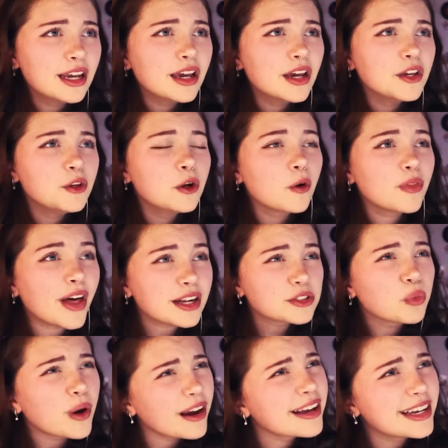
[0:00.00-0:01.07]
You know, that's
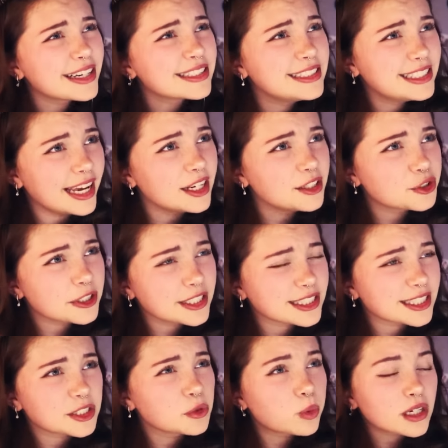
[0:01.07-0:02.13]
where it gets dangerous.
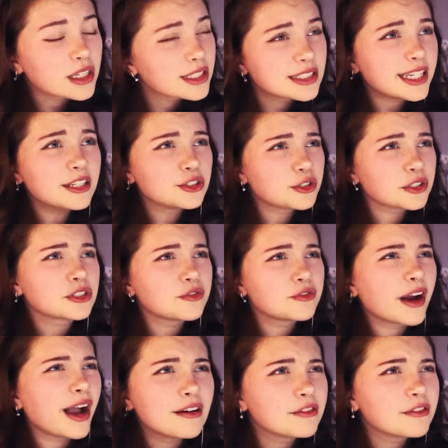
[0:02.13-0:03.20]
That's where it's dangerous for
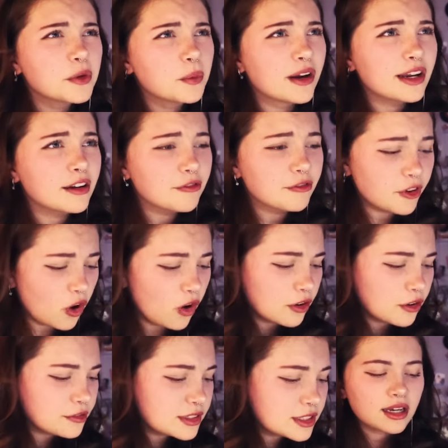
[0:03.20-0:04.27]
everyone
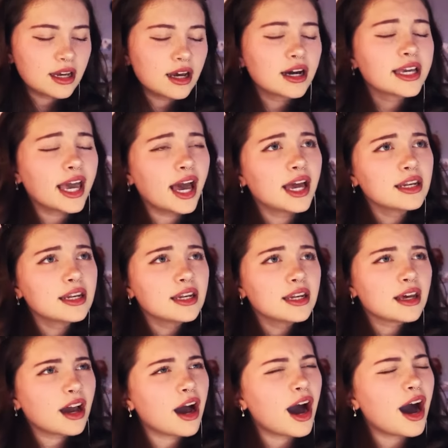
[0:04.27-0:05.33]
involved. Again,
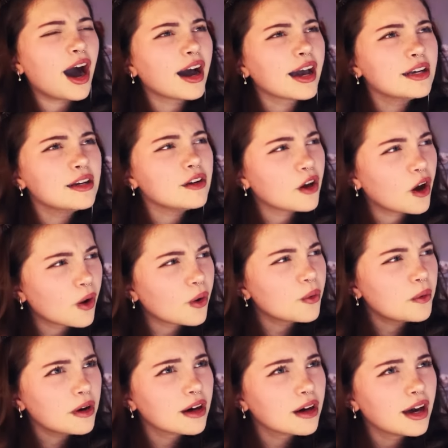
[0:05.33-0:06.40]
I
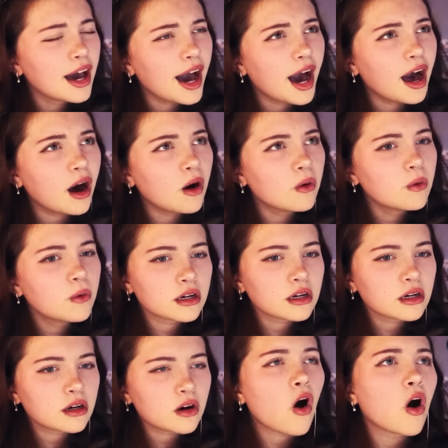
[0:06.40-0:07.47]
know how
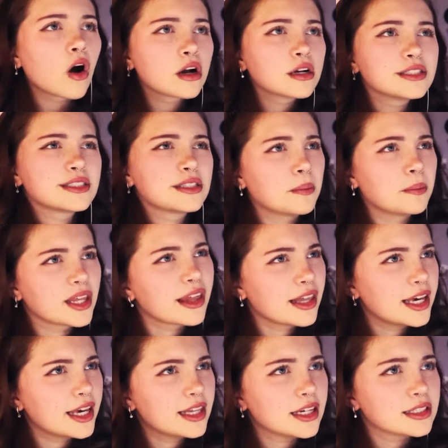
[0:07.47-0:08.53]
hard something
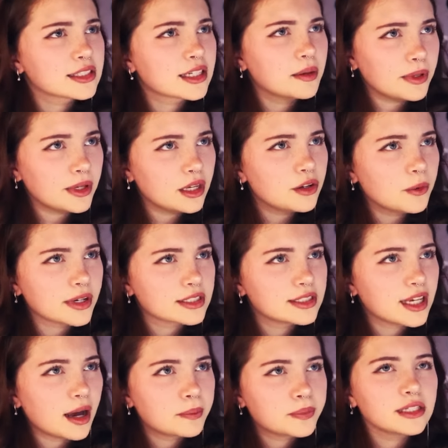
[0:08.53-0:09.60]
like this can be to
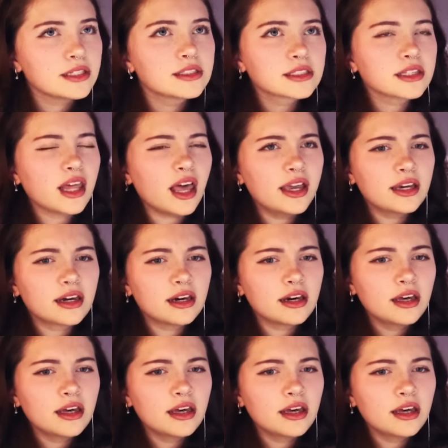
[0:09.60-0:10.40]
accept. It's like,